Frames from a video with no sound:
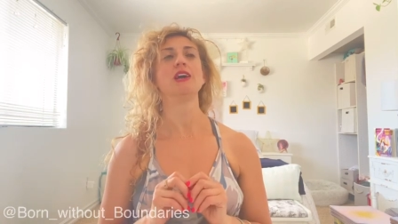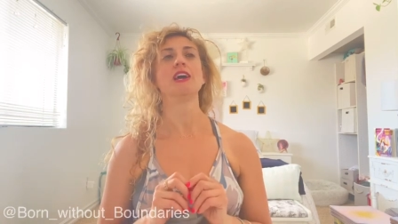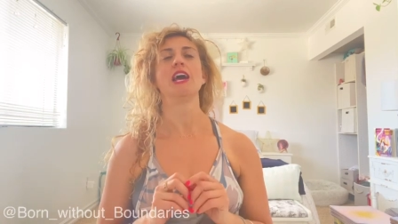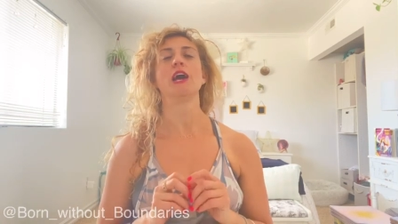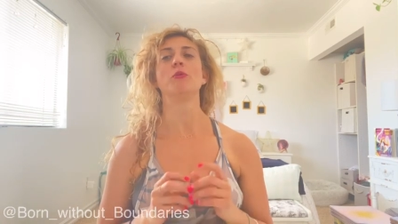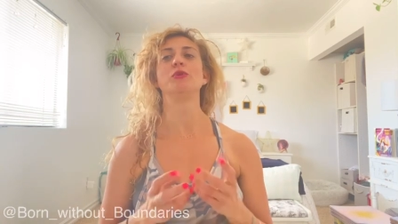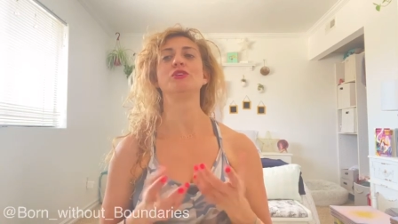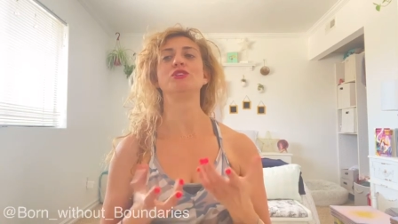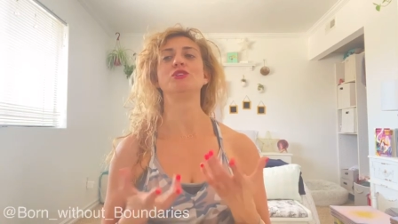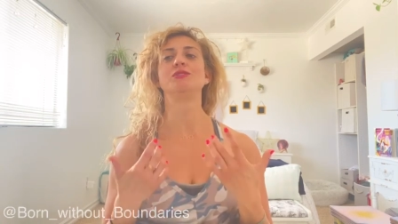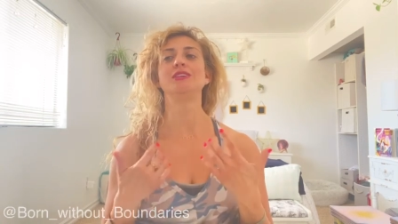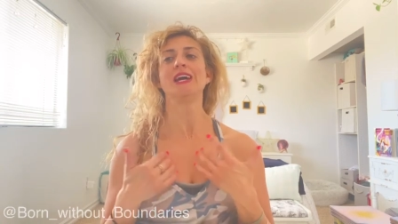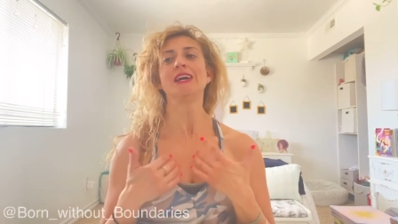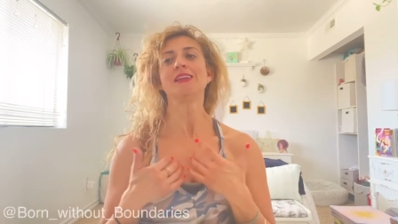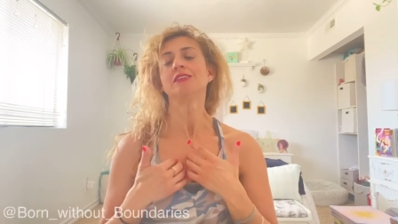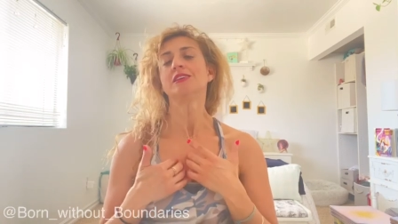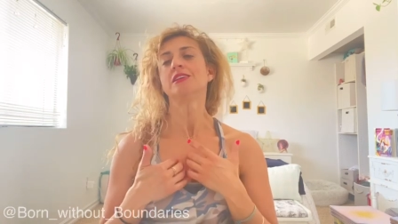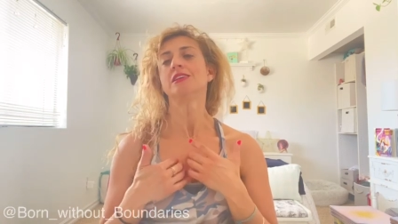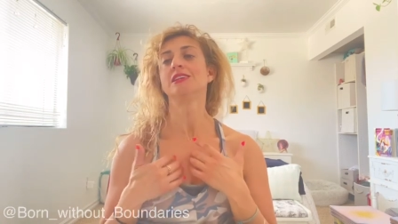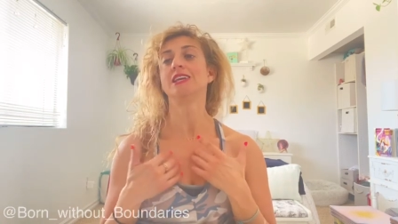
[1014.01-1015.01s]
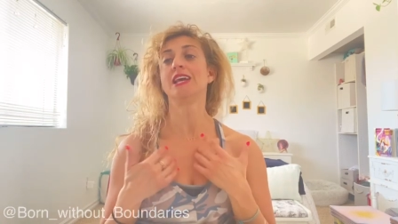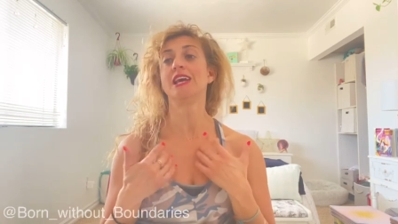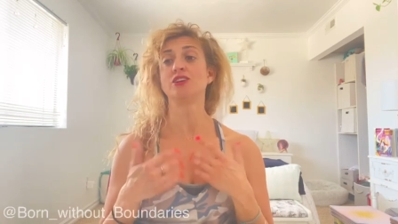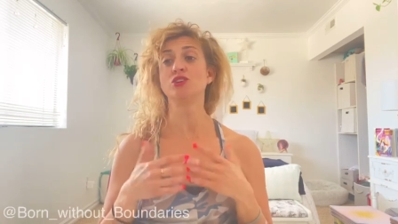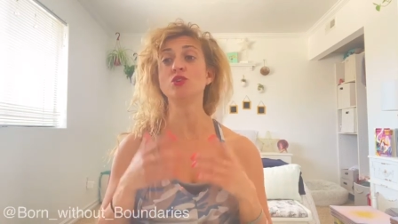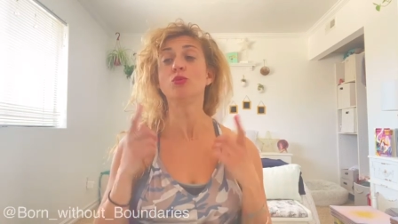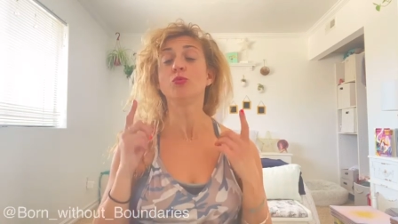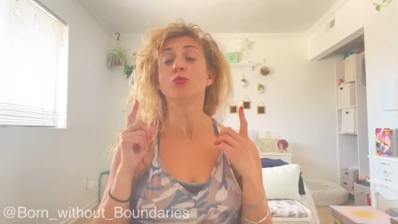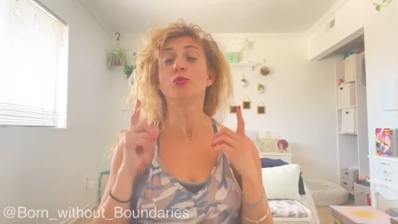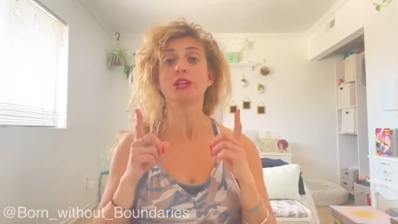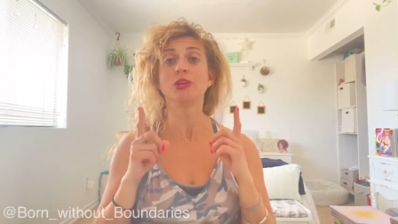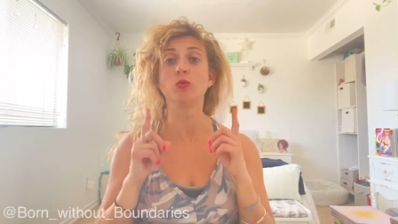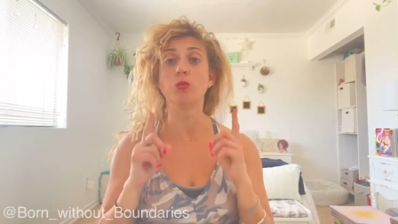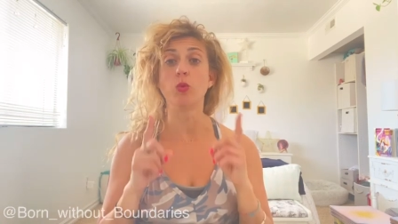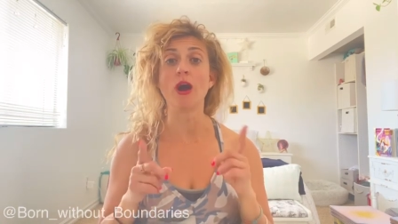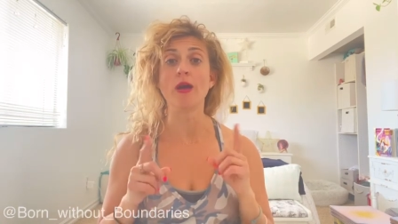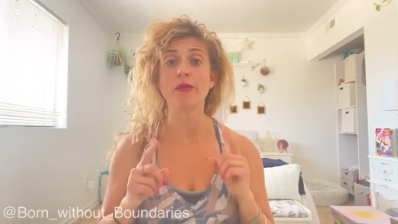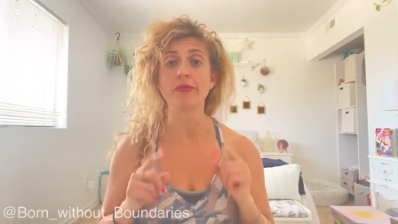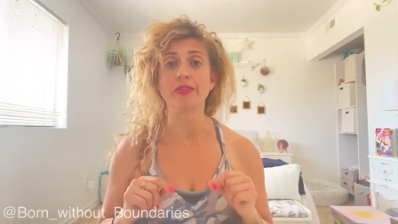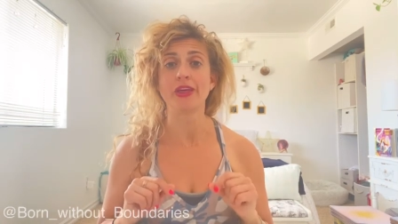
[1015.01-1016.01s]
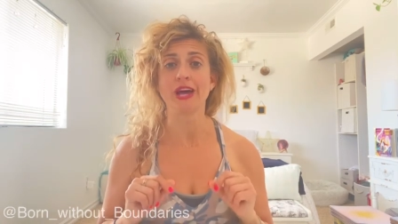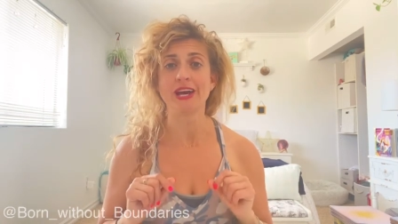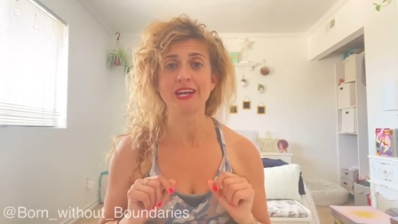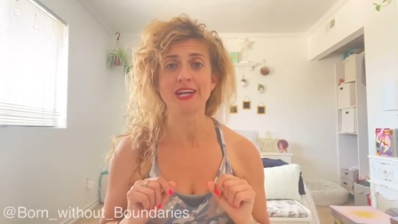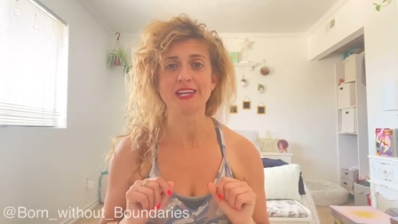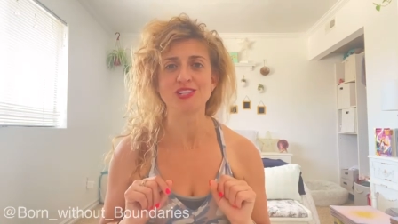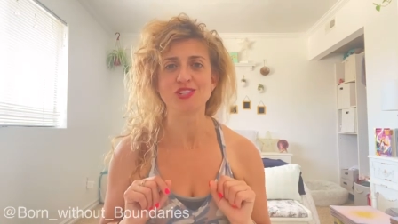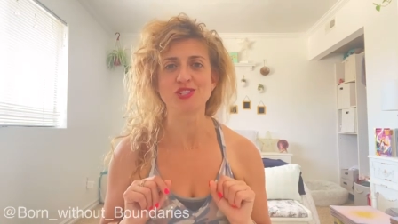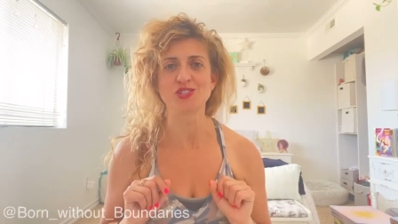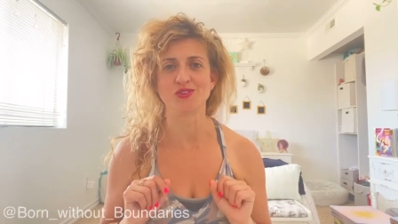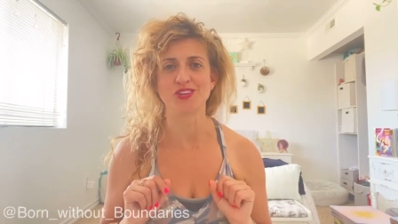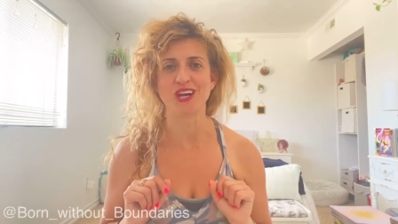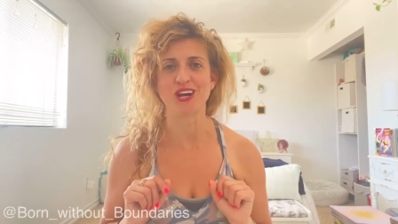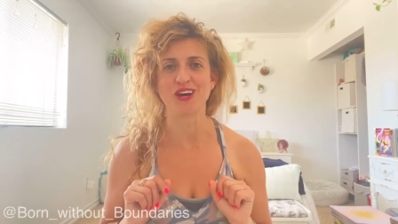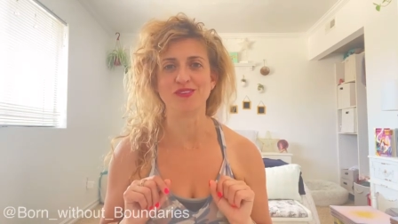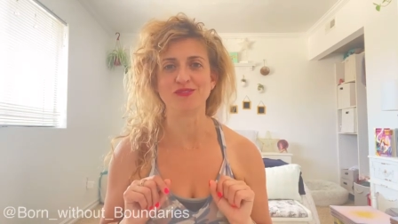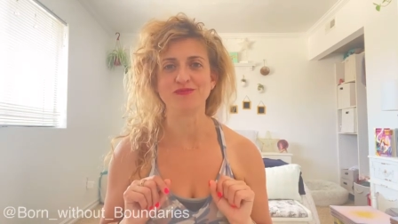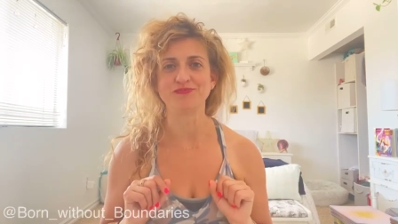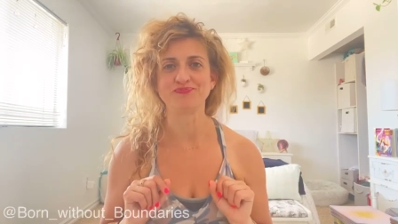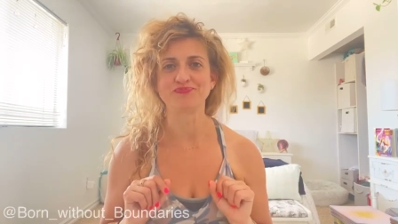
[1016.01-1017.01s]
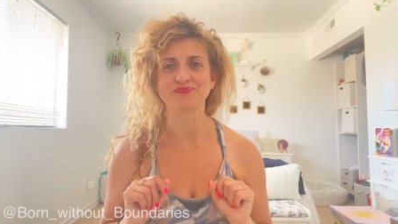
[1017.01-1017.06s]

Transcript: And when you get to the, you really want that answer now.